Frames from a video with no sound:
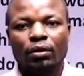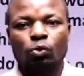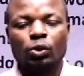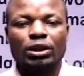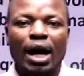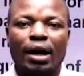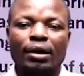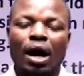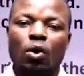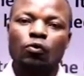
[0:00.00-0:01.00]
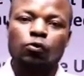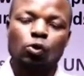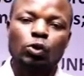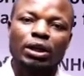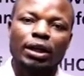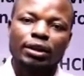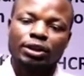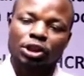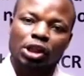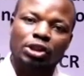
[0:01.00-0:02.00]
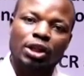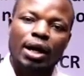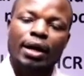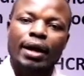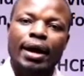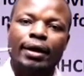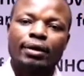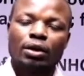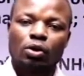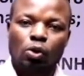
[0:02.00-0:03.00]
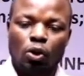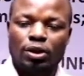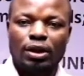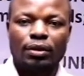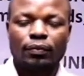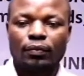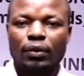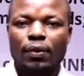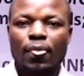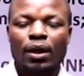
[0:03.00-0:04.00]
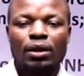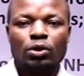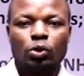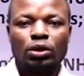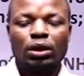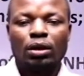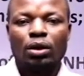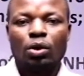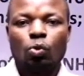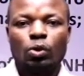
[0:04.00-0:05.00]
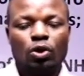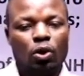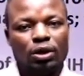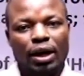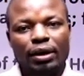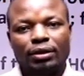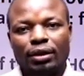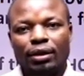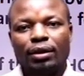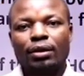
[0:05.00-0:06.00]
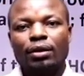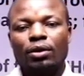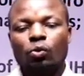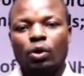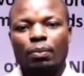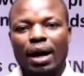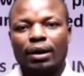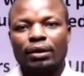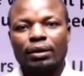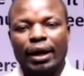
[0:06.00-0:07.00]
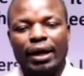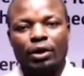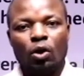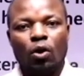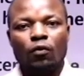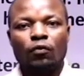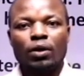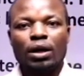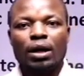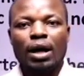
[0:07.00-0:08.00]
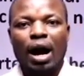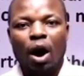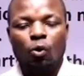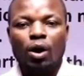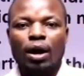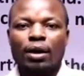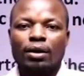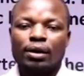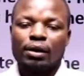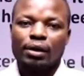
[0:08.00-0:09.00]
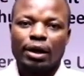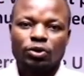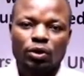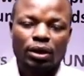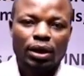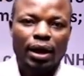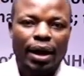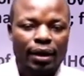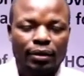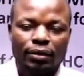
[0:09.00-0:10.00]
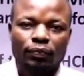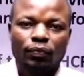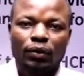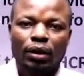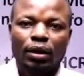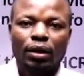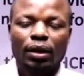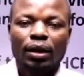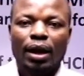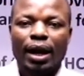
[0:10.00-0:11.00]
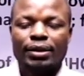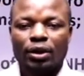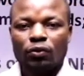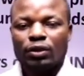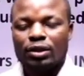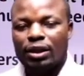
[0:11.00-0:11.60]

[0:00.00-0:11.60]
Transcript: which are now food, shelter, and clothing. Good. With all that, we mark the end of our lesson, and at the end of this